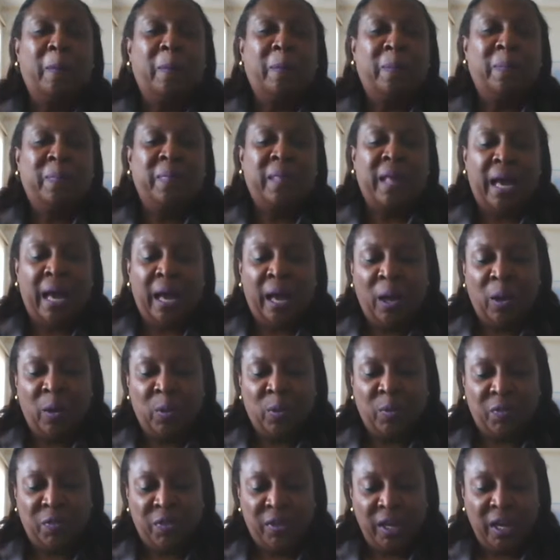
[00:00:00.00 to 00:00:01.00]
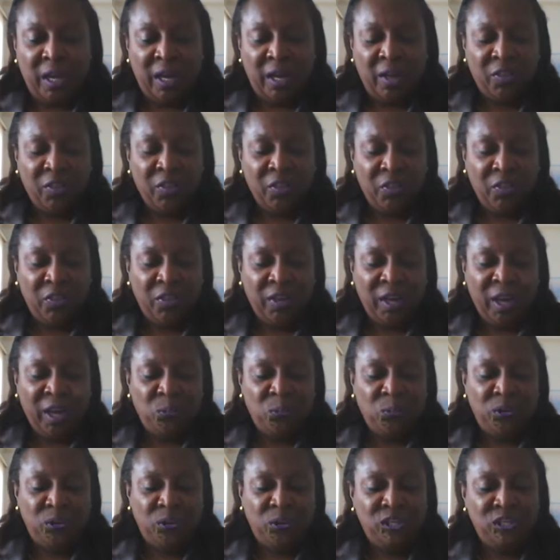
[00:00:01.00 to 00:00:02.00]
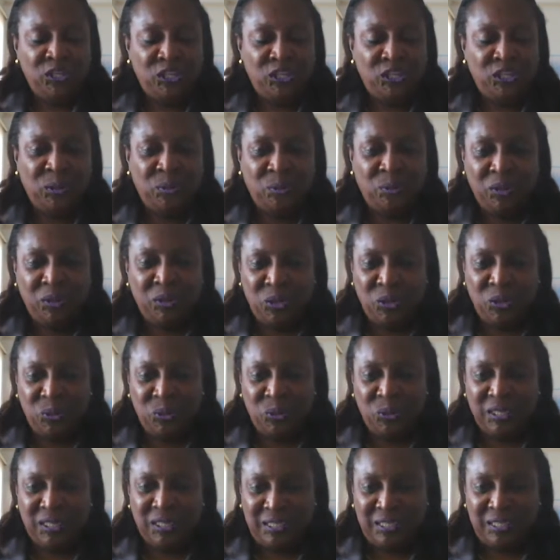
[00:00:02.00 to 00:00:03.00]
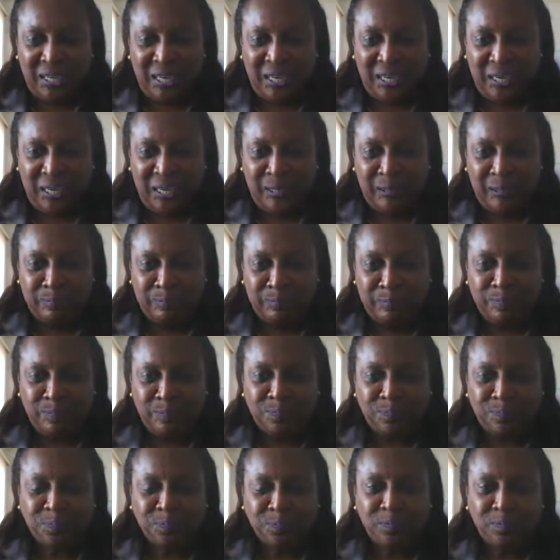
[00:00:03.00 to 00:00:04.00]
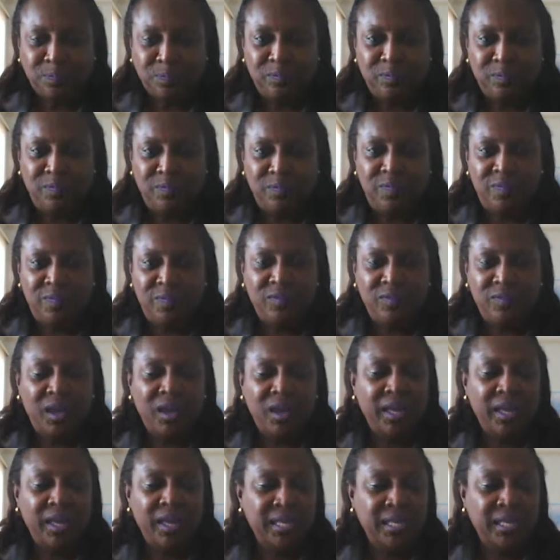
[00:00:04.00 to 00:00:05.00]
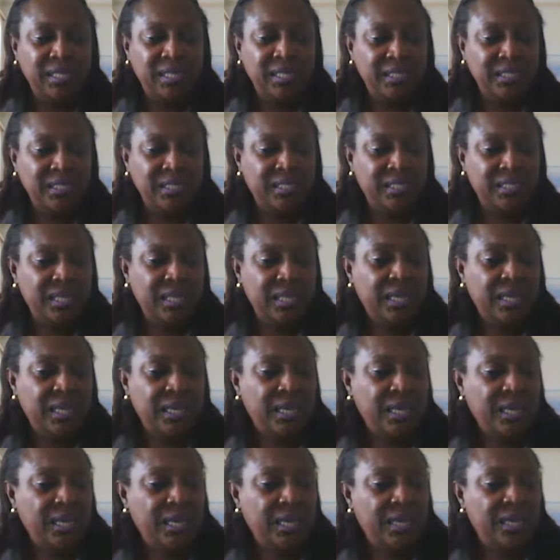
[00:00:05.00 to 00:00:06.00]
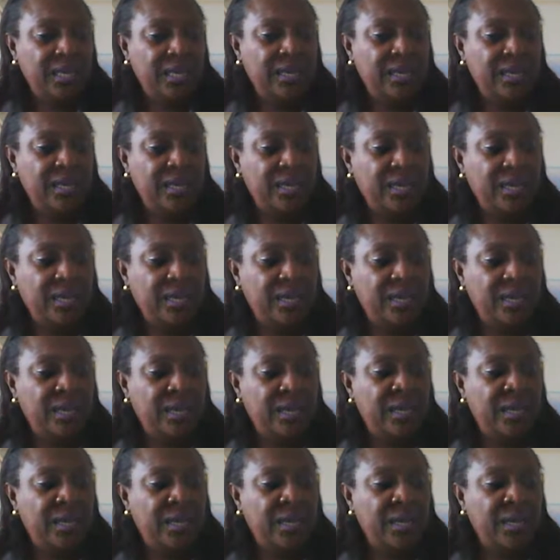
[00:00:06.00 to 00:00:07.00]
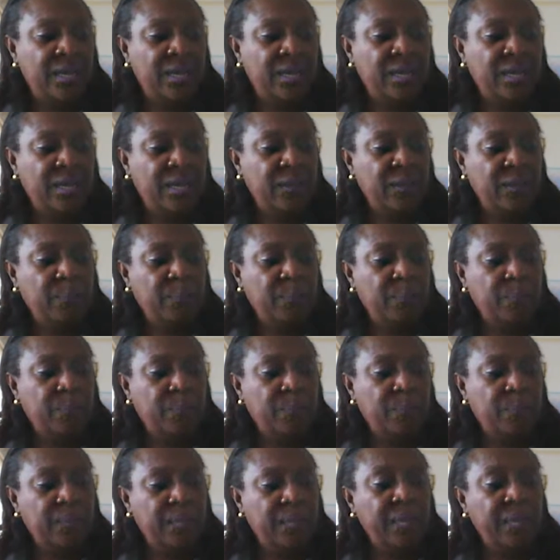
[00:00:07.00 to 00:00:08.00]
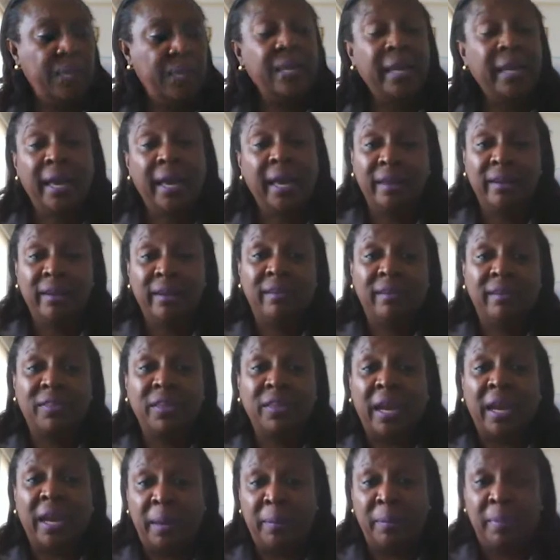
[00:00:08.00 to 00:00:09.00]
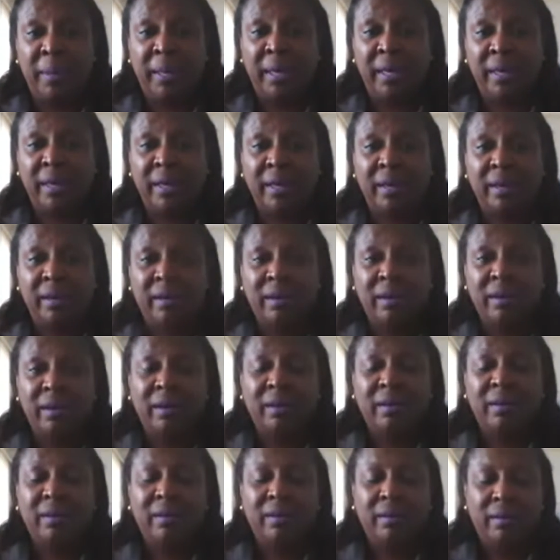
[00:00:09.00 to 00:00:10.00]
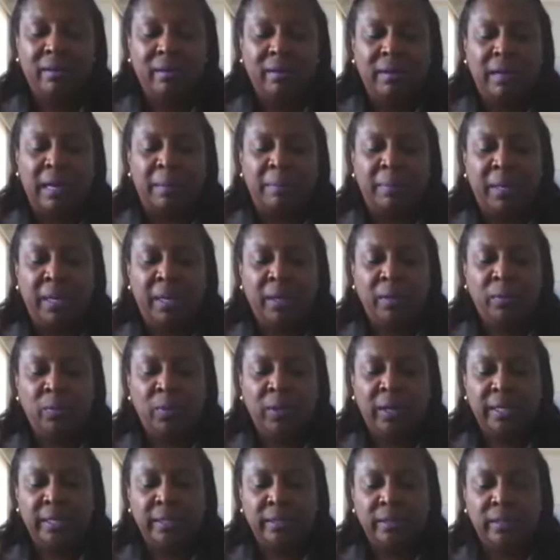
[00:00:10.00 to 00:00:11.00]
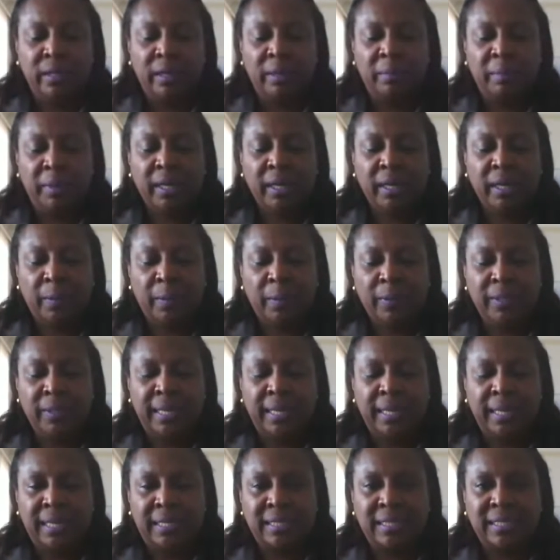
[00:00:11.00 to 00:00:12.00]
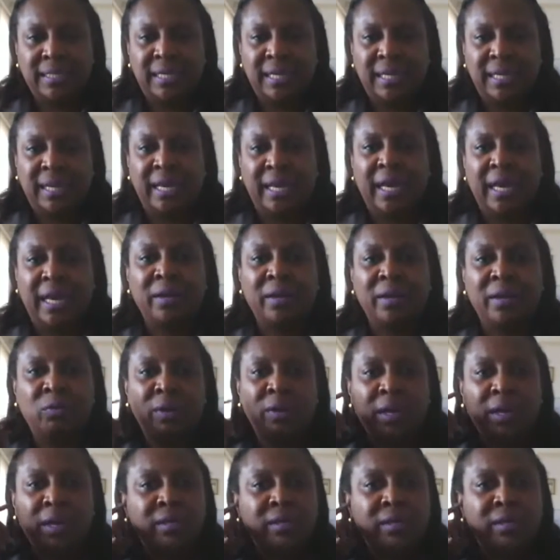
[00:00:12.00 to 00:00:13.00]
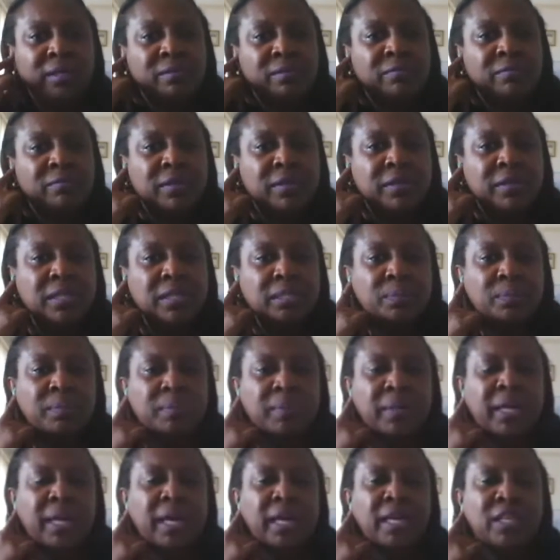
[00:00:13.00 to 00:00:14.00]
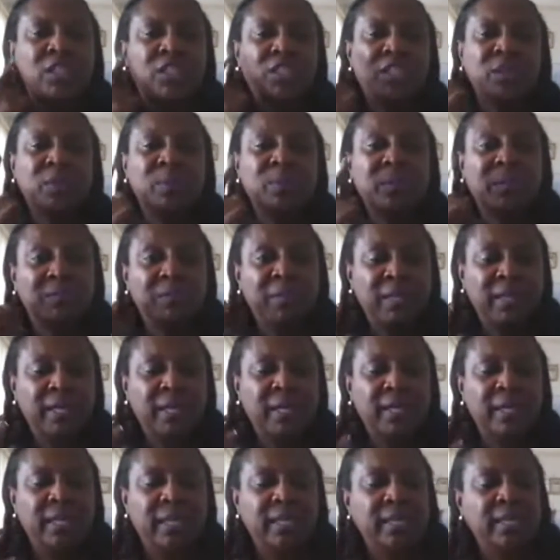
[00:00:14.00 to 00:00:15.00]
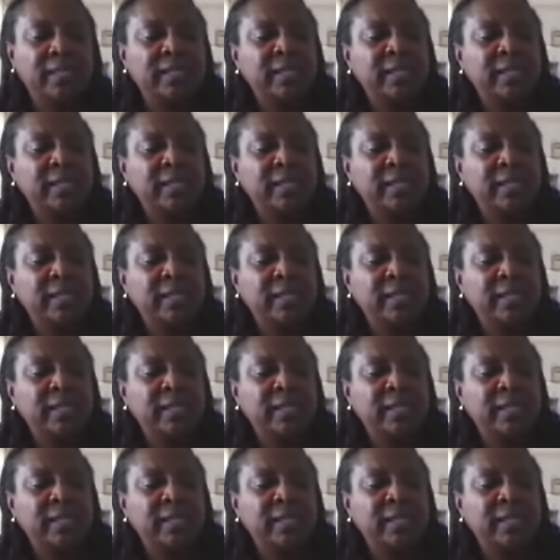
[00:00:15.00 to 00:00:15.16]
Now, the other thing I want to share with you today is a inhaler that I make. I made a couple last night. I had a relative visit me and she was feeling a little